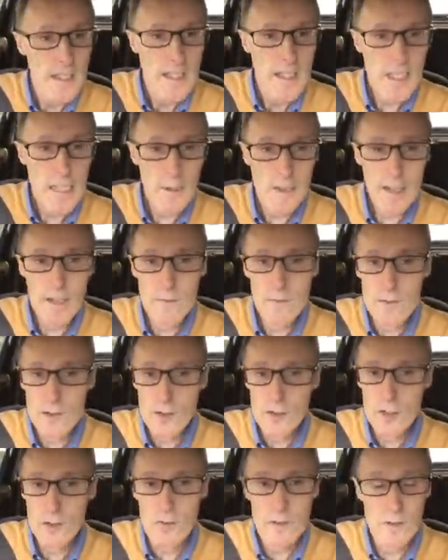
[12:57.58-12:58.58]
Anyway,
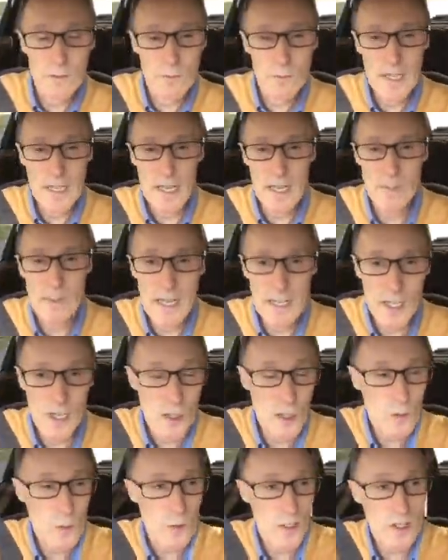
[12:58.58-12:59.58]
so we're getting back
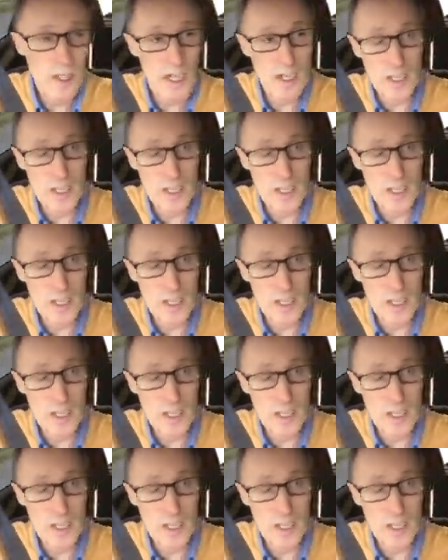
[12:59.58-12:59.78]
onto a